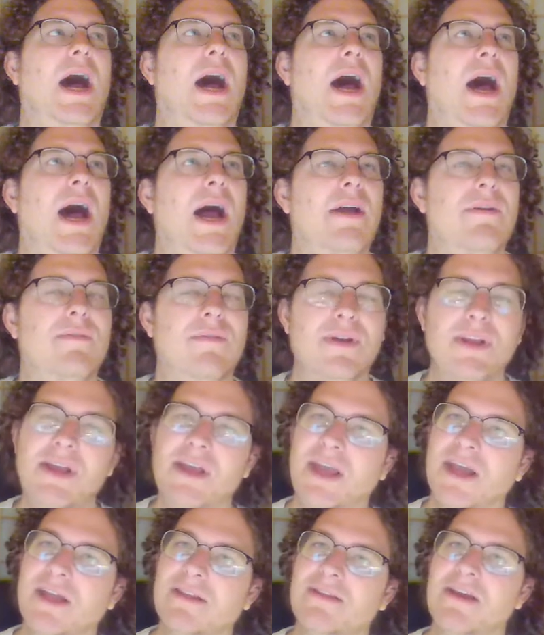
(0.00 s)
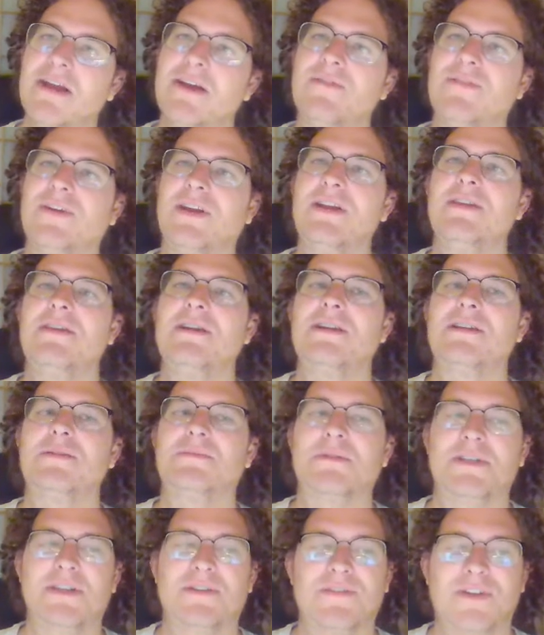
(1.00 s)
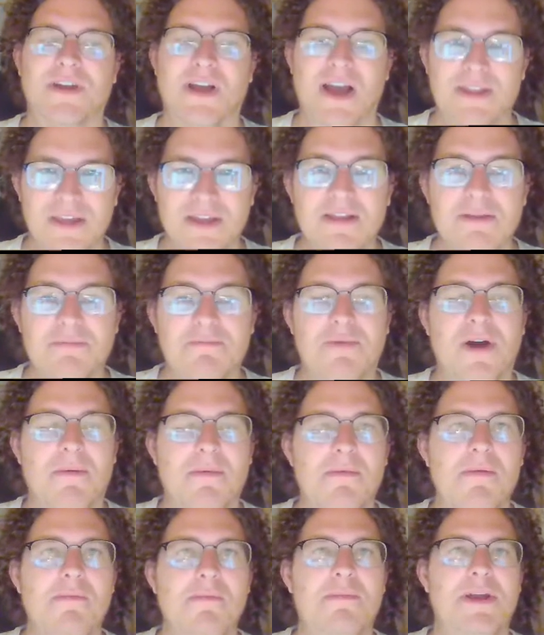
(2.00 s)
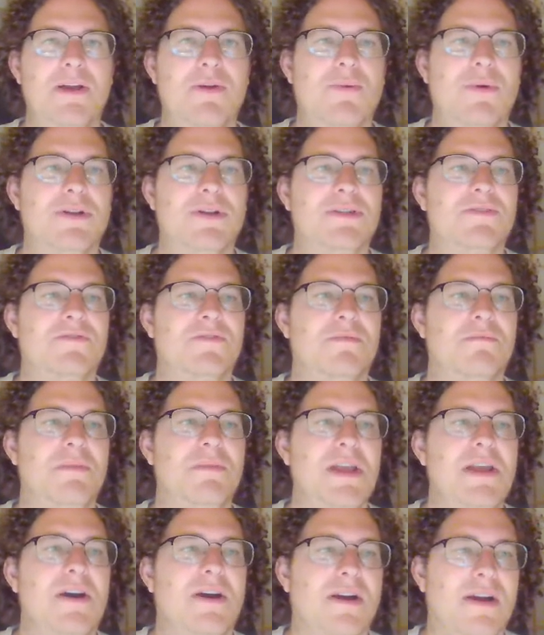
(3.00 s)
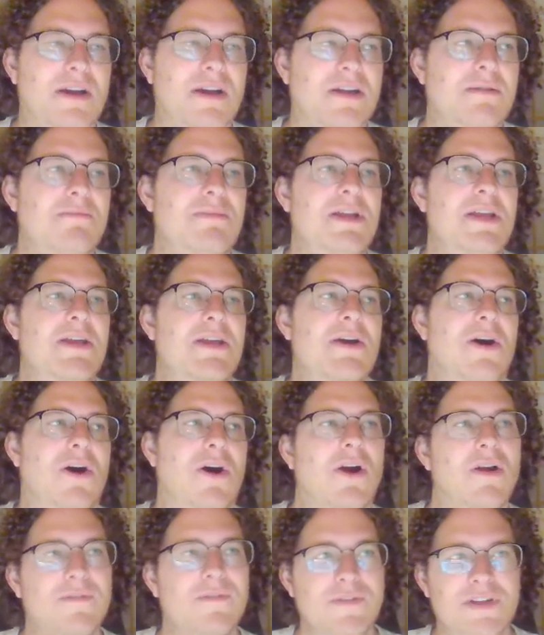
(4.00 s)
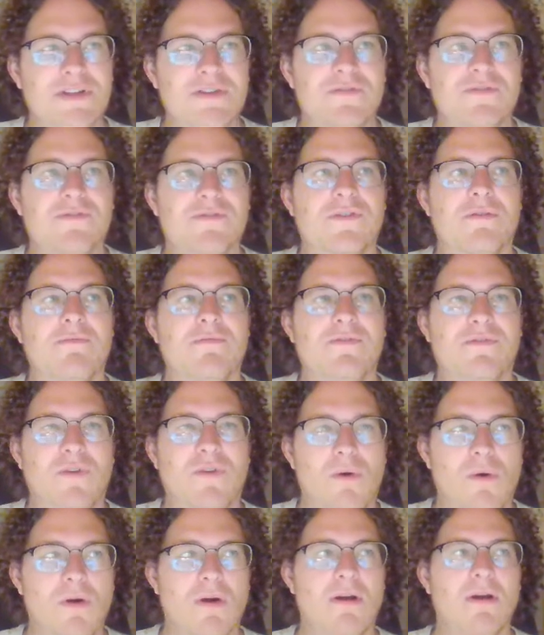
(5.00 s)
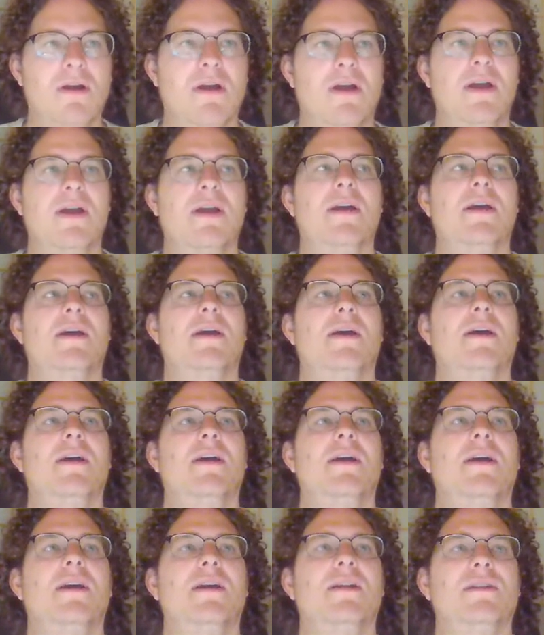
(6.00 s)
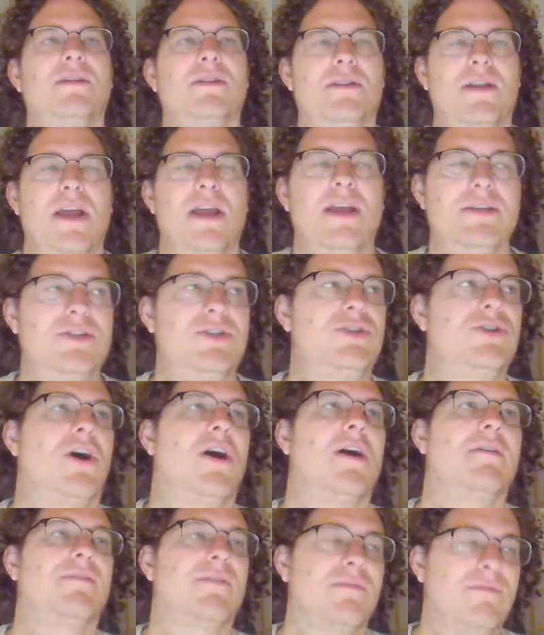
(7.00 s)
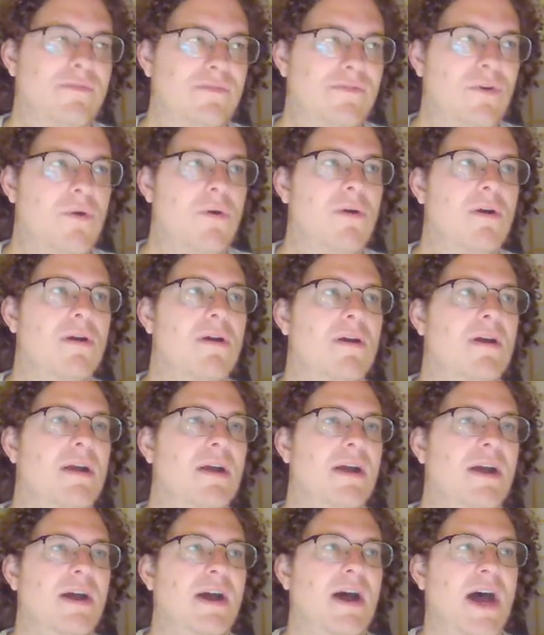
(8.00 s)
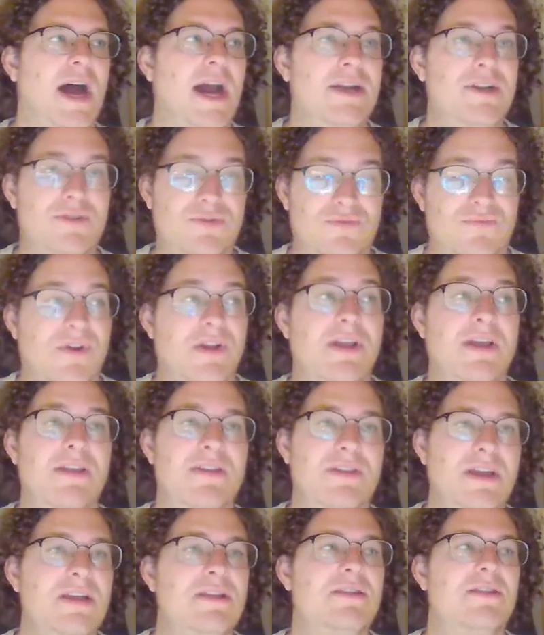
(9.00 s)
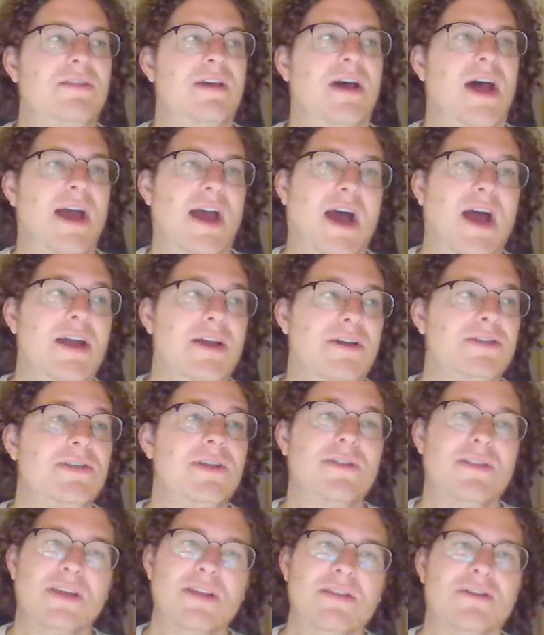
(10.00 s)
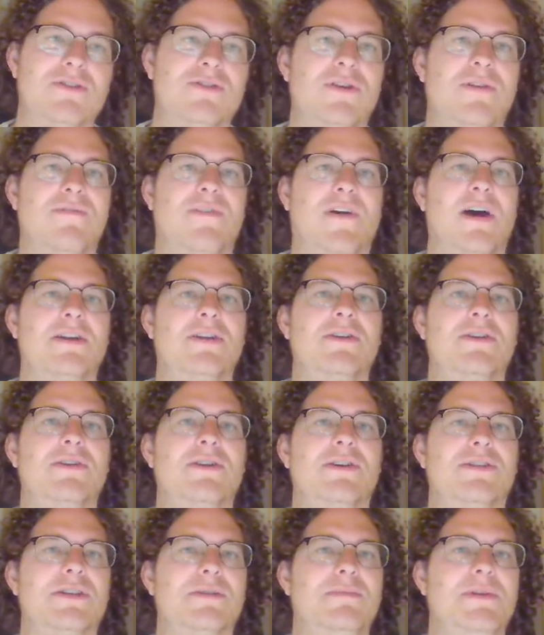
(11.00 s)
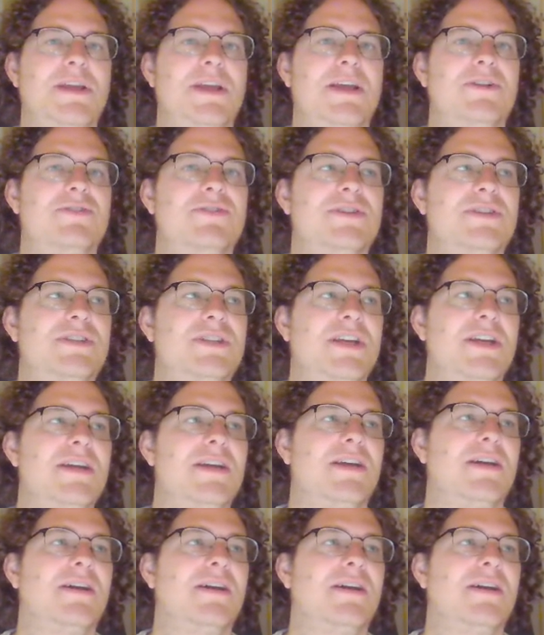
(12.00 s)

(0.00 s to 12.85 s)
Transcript: I really can't think of anything specific. I think the probable big ones for me are going to be Arvis from 4, Ishtar from 4. I really think... I also think that Travant could also be interesting.